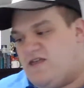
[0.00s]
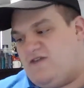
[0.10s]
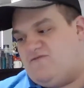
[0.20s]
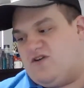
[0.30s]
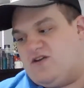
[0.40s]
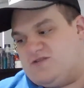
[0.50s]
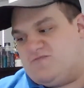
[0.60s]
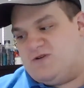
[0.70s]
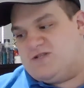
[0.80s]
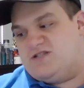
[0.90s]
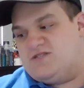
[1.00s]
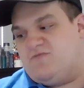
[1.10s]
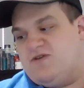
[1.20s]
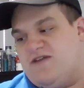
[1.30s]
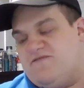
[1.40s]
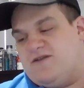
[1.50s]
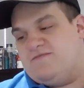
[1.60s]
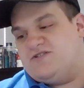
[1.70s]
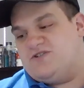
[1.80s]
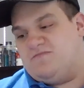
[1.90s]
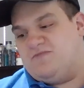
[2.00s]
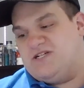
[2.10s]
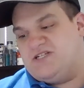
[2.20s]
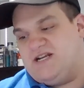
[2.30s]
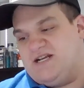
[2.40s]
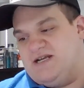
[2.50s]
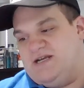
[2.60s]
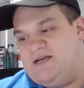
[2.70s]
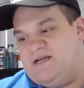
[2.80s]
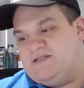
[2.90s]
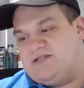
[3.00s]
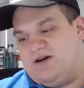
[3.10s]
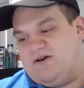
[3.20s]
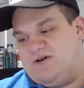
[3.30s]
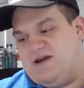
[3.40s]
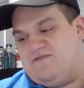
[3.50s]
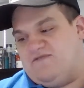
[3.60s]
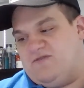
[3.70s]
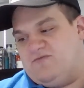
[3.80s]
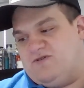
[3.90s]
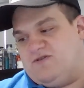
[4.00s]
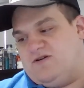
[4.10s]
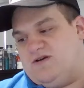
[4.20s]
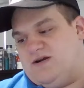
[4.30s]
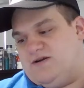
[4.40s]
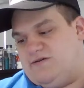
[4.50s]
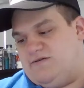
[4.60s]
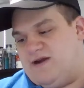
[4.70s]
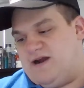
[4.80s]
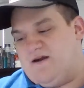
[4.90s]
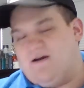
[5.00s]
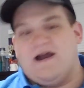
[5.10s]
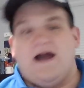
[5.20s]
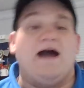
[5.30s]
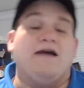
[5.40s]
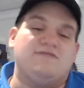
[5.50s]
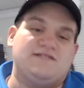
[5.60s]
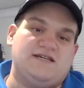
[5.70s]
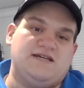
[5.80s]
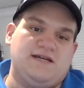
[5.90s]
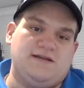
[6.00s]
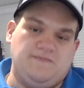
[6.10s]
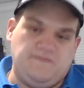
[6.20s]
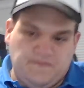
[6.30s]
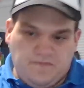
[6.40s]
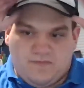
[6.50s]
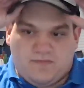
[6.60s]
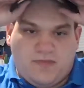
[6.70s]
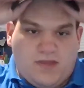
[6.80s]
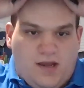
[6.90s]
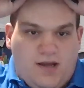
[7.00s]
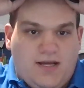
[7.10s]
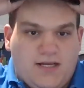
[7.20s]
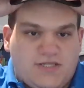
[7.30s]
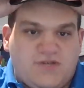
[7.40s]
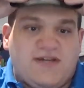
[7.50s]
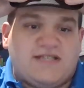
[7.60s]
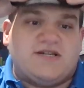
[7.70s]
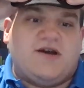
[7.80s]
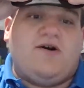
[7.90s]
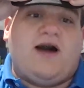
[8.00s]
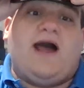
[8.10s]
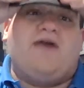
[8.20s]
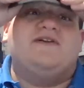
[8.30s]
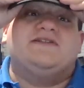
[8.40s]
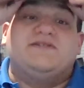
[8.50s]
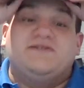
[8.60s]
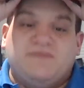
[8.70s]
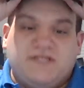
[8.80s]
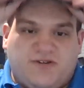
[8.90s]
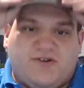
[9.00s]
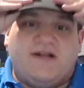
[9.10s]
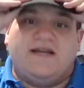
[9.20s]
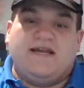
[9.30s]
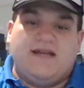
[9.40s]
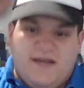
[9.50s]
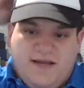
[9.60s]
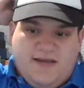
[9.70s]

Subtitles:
Thank you for all the support to this point. I very much do appreciate it. So, if you weren't aware, I was in 2 weeks ago, I went to Missouri.